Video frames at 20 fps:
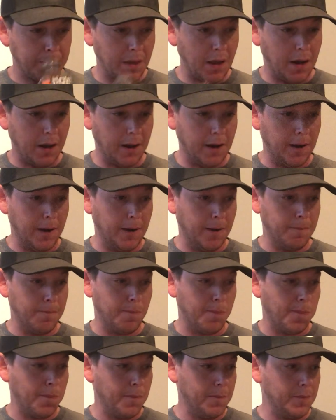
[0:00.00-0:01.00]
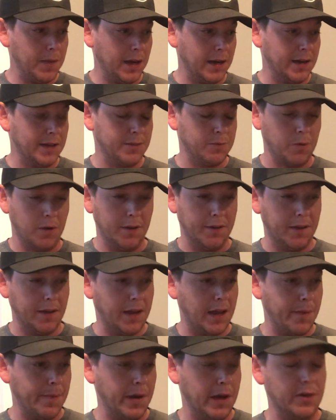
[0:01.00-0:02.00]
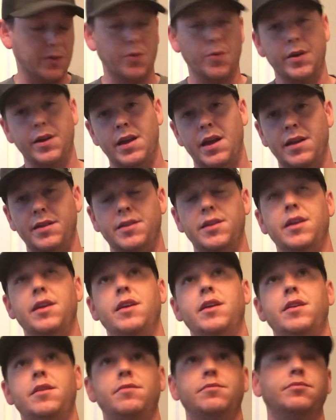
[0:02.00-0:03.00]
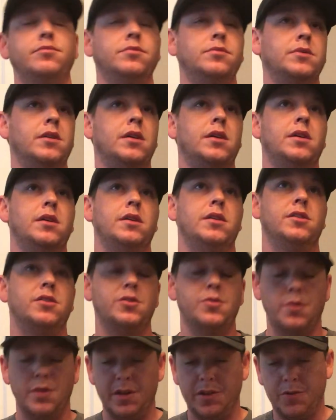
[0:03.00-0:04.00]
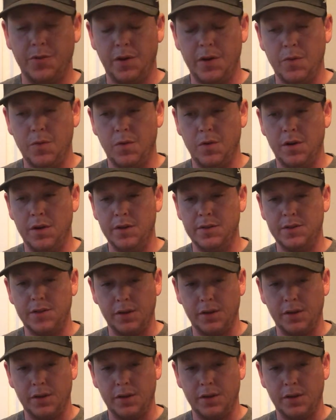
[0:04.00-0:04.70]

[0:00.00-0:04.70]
I guess what? They came out in 2018. It's 2021.